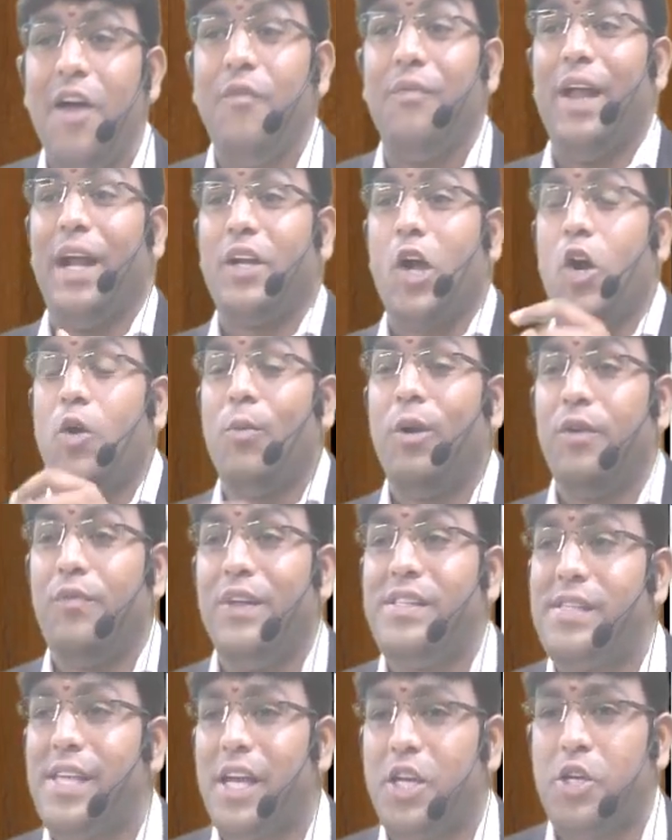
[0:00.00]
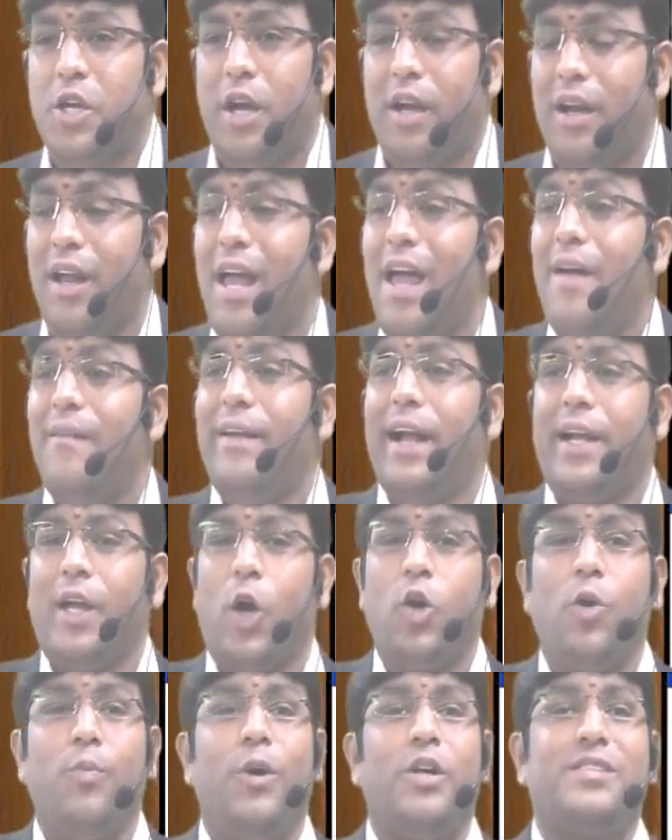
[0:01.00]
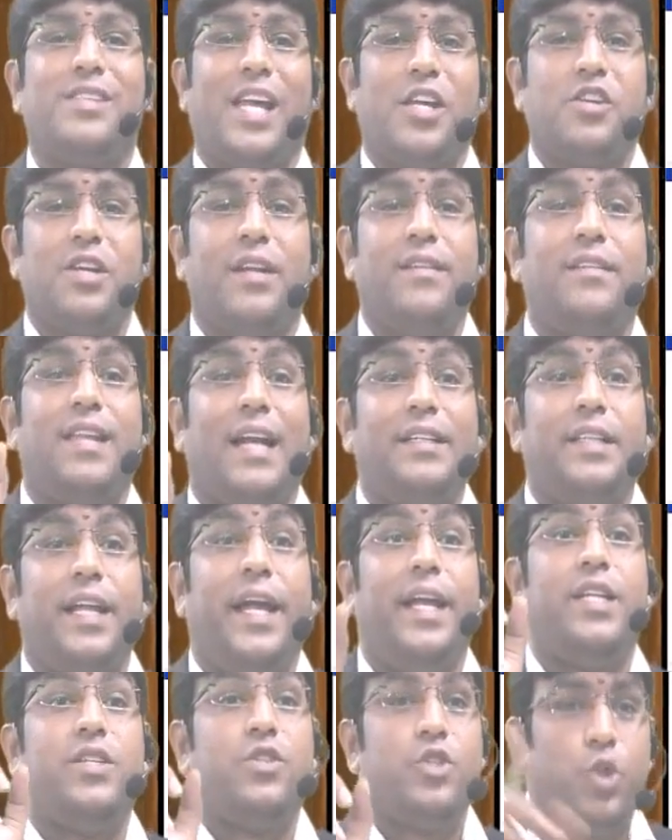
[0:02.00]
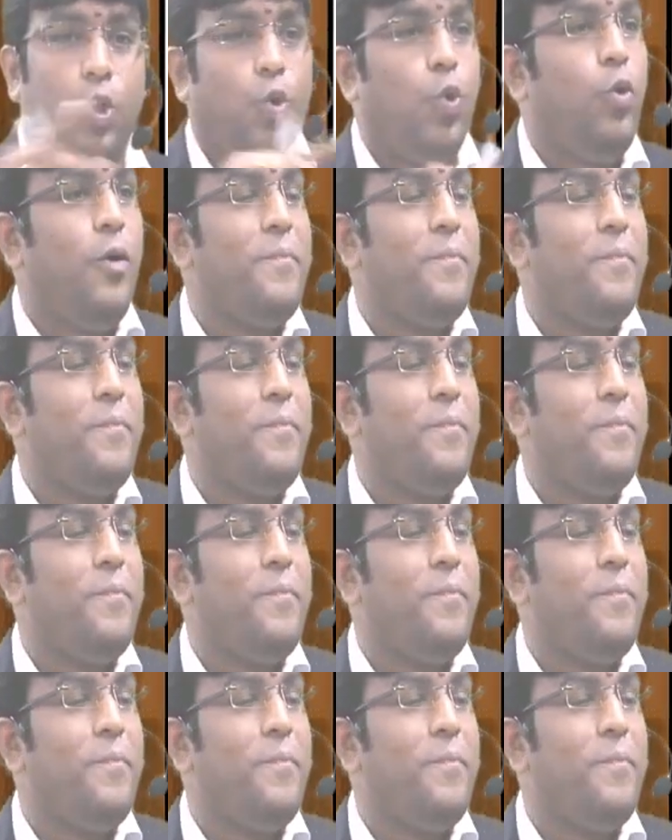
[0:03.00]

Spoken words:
We are talking about which section? We are talking about section 32.